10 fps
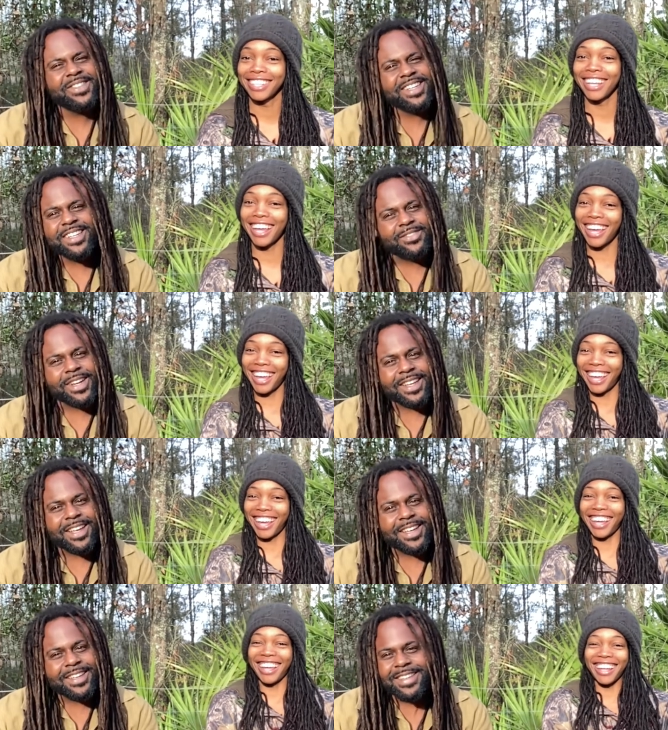Speaker 1: it is right now.
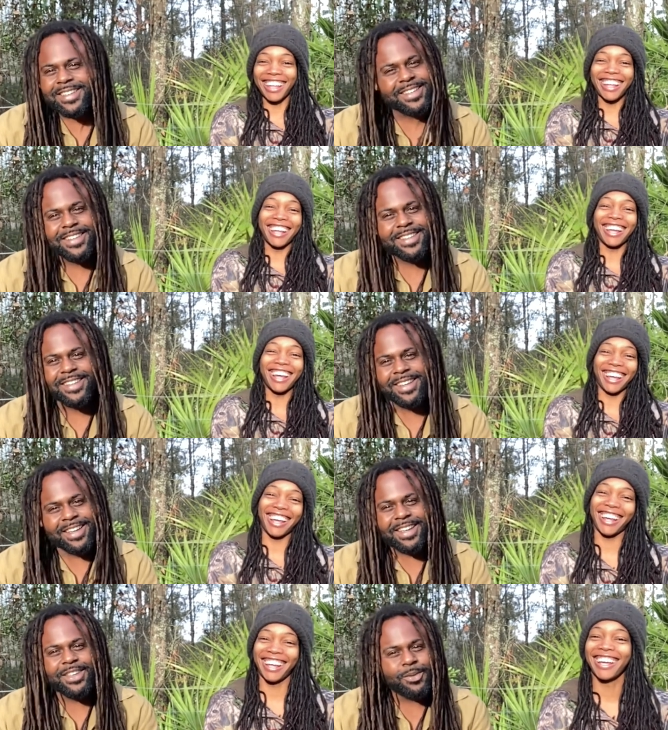
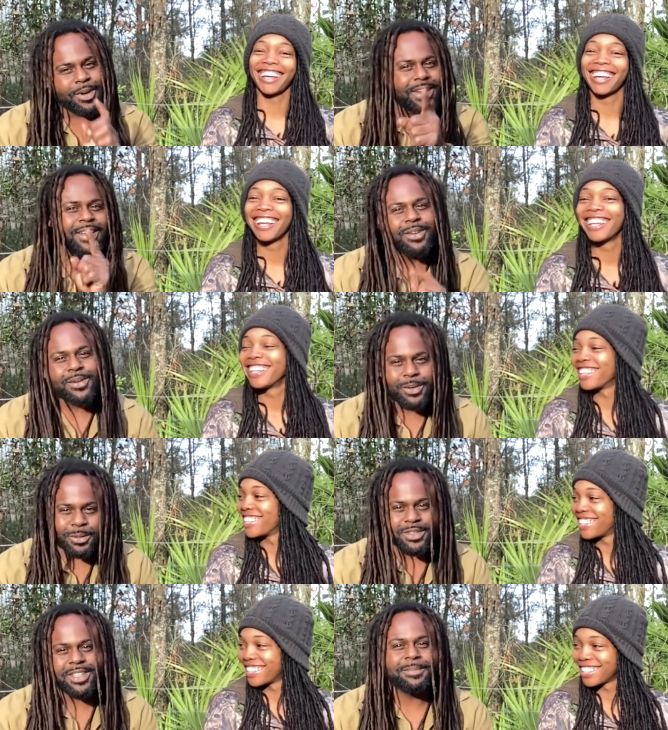You're working on a cruise
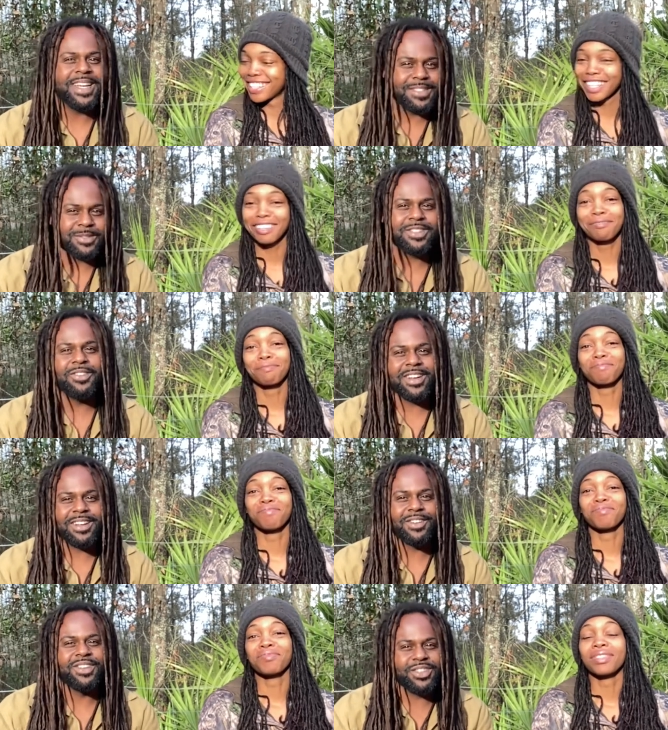ship. That's what's going
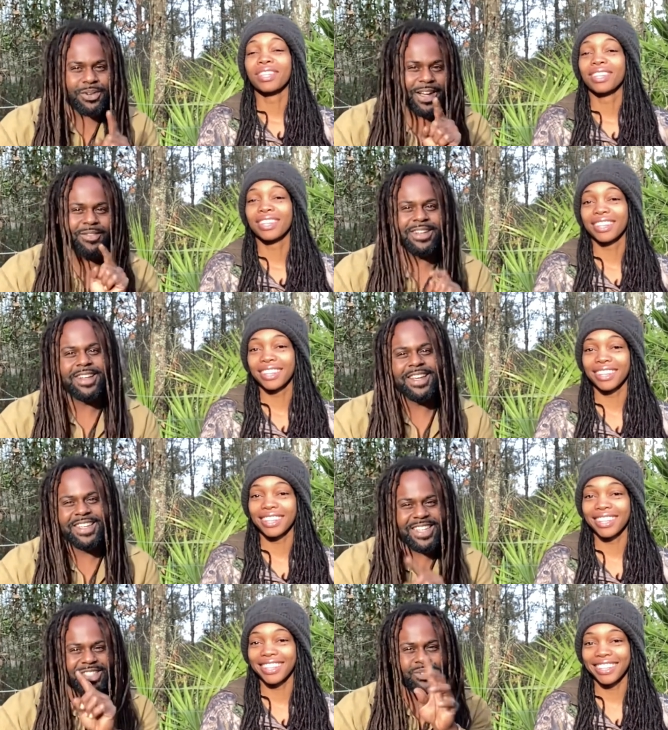on. You're traveling now. You
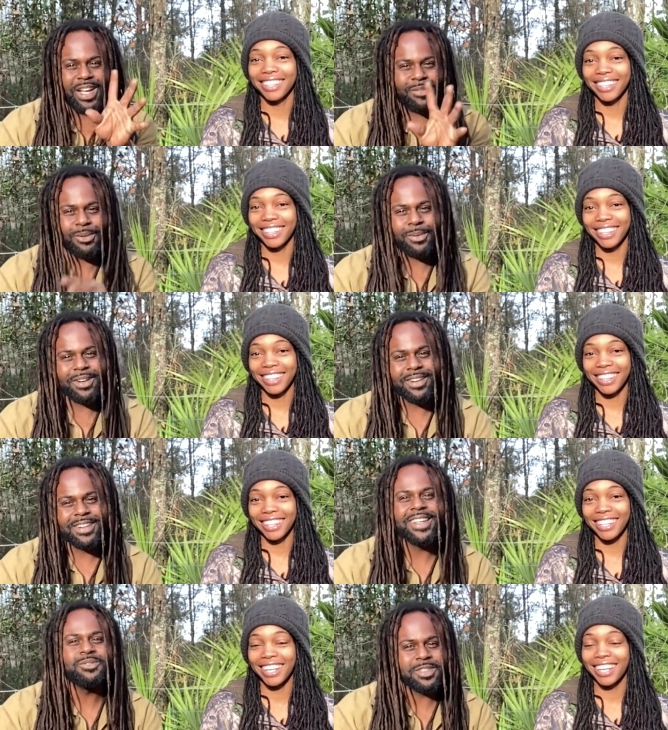get to travel the world.
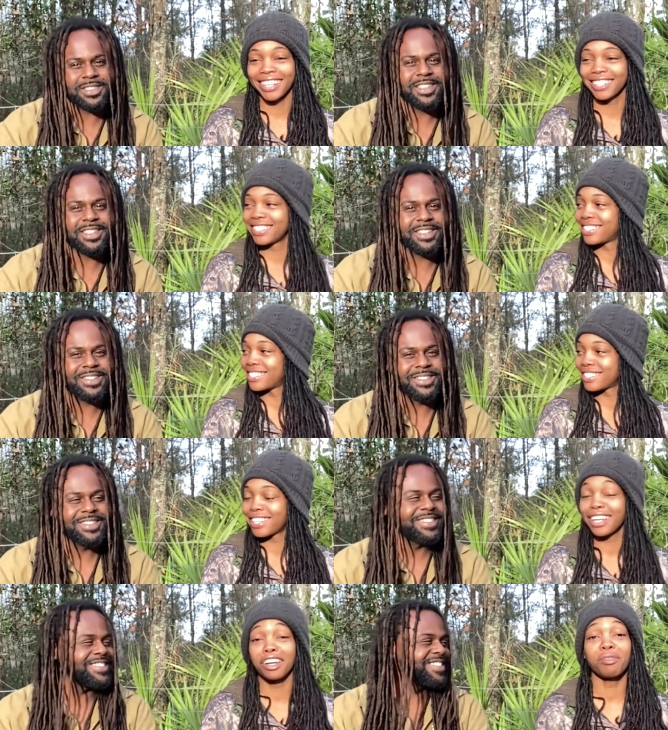
Speaker 2: That's what you get to do.
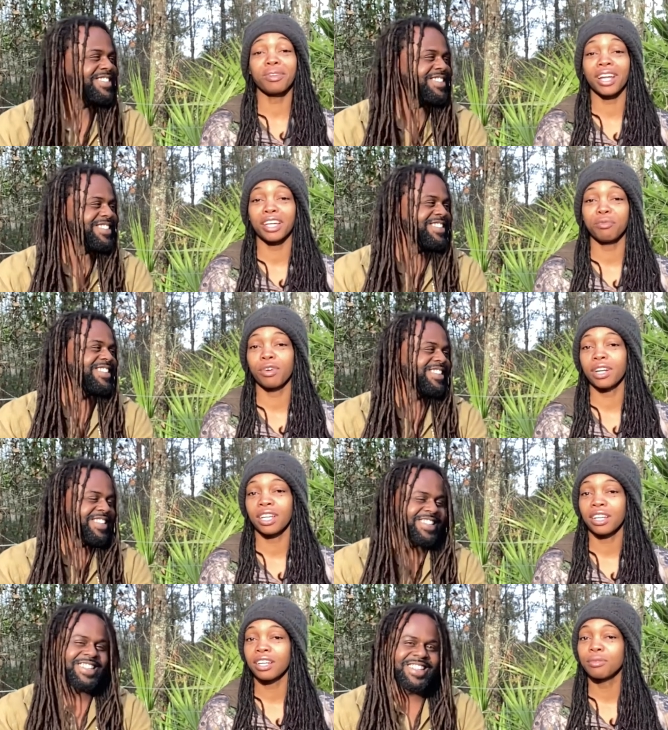And I'm glad he brought
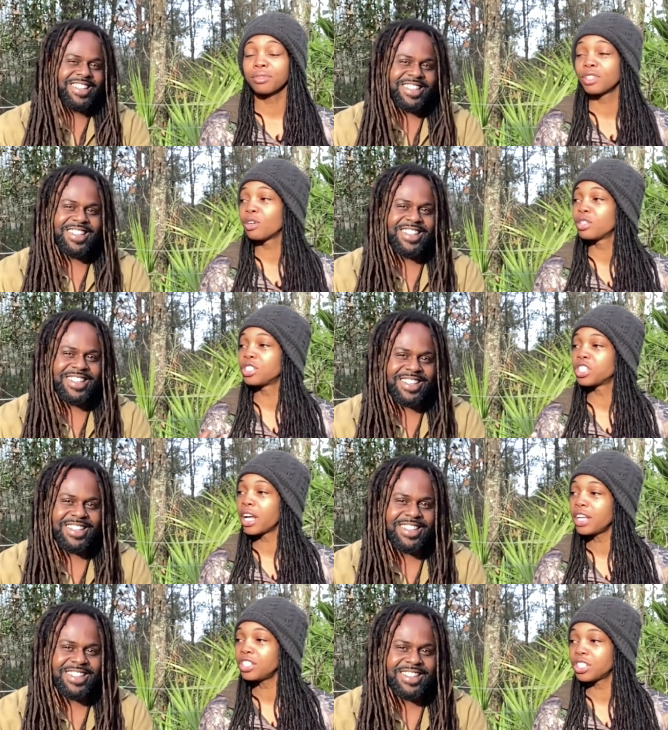that up. So the
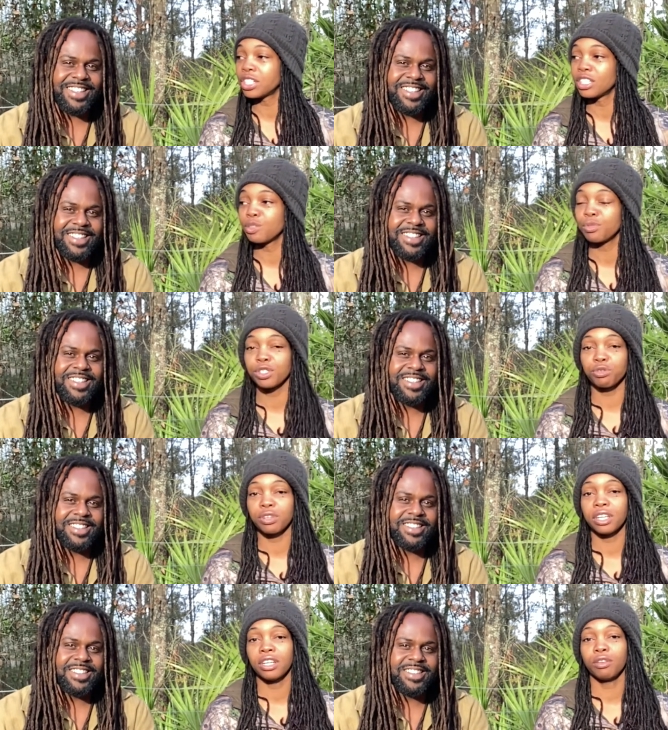changes
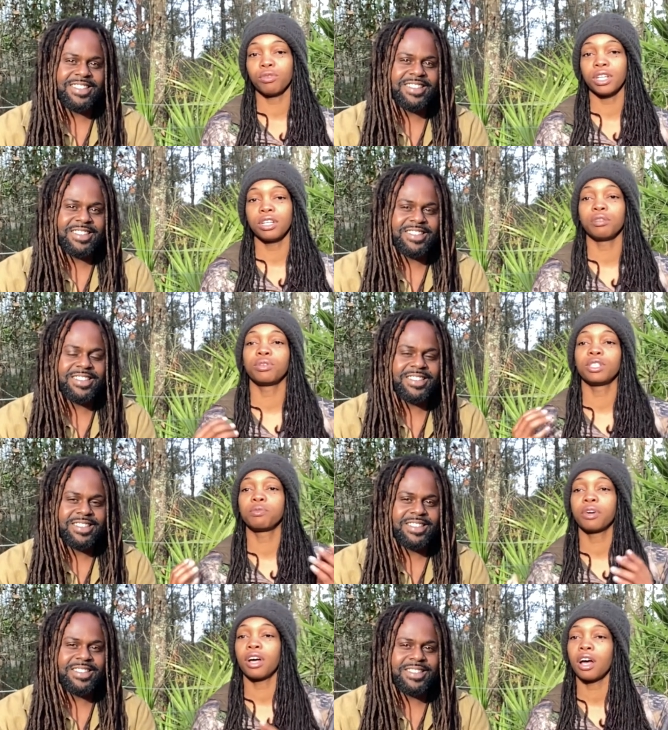between when it was
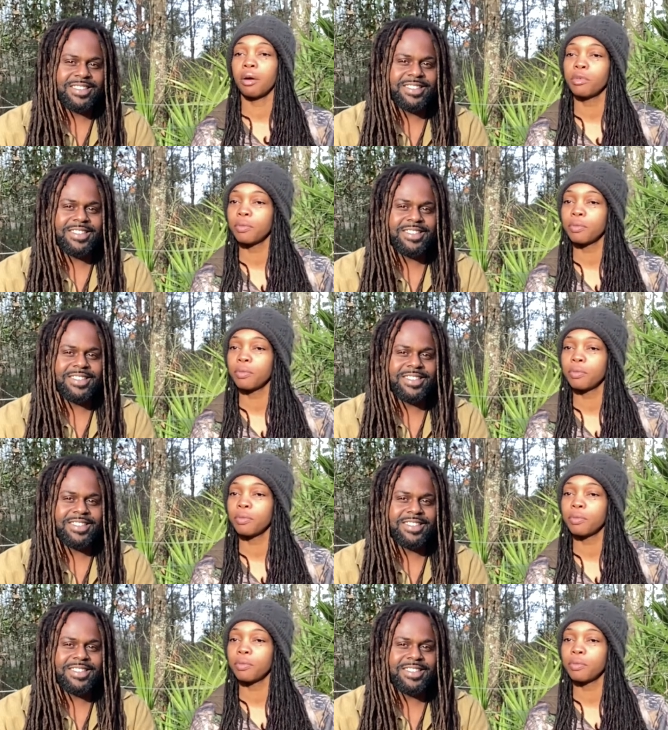Bahama